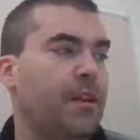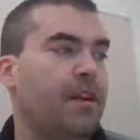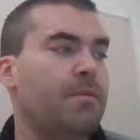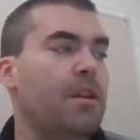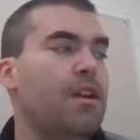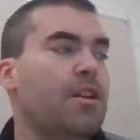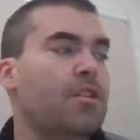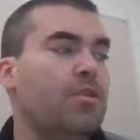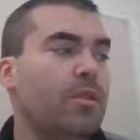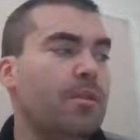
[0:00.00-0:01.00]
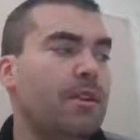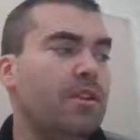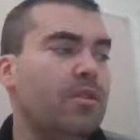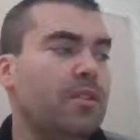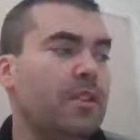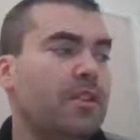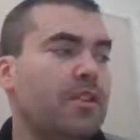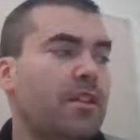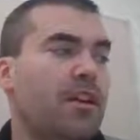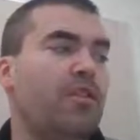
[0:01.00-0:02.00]
Okay, so what I'm going to do is
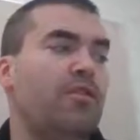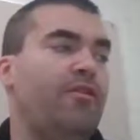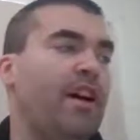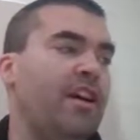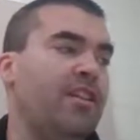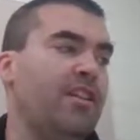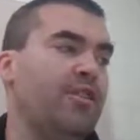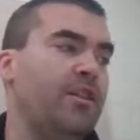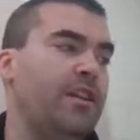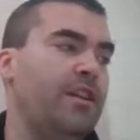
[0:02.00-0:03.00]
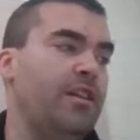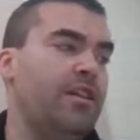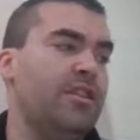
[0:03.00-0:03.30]
this value here